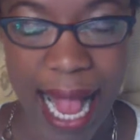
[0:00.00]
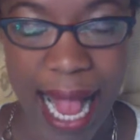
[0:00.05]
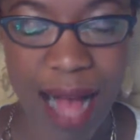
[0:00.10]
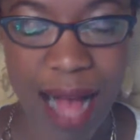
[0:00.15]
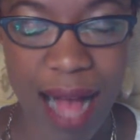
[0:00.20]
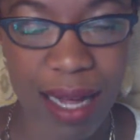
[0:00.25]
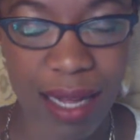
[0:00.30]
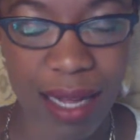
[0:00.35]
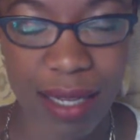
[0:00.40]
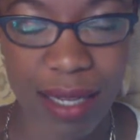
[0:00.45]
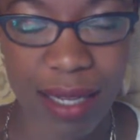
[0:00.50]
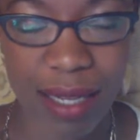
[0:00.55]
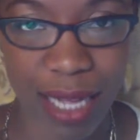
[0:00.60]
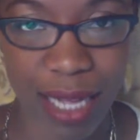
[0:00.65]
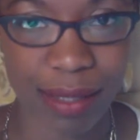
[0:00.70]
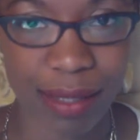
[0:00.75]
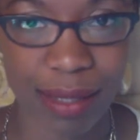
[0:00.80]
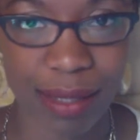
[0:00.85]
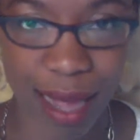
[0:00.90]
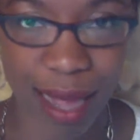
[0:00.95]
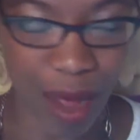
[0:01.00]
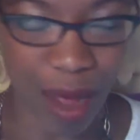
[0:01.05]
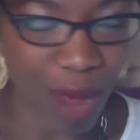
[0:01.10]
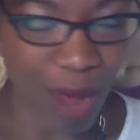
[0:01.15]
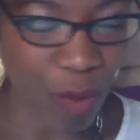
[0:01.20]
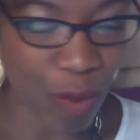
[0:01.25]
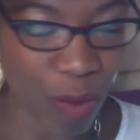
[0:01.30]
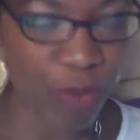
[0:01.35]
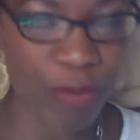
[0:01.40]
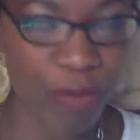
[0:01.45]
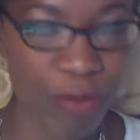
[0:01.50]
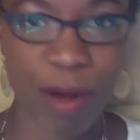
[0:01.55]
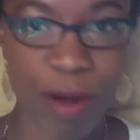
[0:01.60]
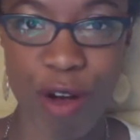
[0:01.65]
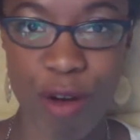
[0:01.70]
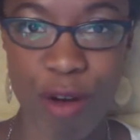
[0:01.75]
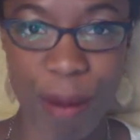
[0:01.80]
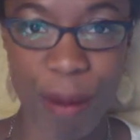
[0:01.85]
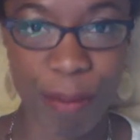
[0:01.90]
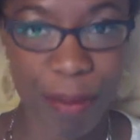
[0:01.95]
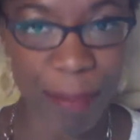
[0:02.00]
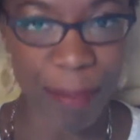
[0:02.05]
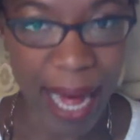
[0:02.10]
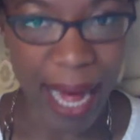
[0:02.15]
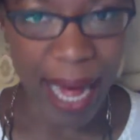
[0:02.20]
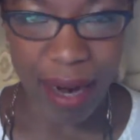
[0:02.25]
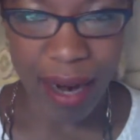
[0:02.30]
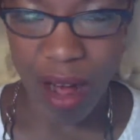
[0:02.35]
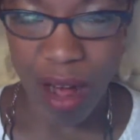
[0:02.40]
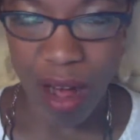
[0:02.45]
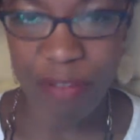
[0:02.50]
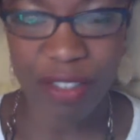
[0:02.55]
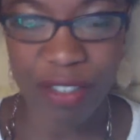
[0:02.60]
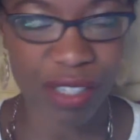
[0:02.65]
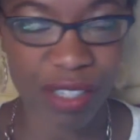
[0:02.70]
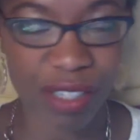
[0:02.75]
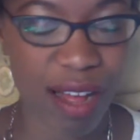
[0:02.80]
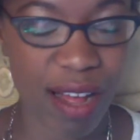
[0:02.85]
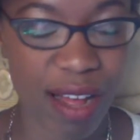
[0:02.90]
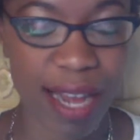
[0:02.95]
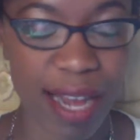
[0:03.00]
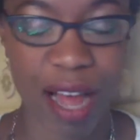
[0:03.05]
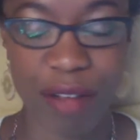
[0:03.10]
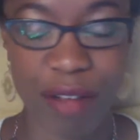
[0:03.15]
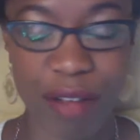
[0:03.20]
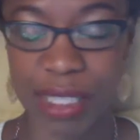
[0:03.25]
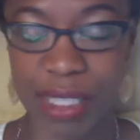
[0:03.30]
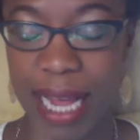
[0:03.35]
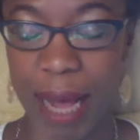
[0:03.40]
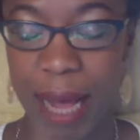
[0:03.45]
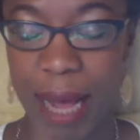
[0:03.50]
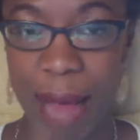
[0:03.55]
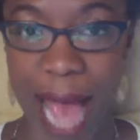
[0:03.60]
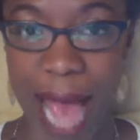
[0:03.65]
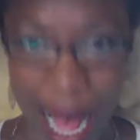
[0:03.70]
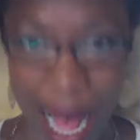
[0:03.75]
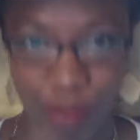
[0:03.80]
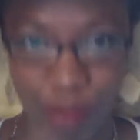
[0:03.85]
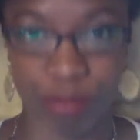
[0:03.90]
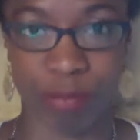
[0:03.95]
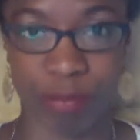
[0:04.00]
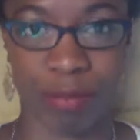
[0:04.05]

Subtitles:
Yes, I work from home. I put my out of office on. I was like, I'm out.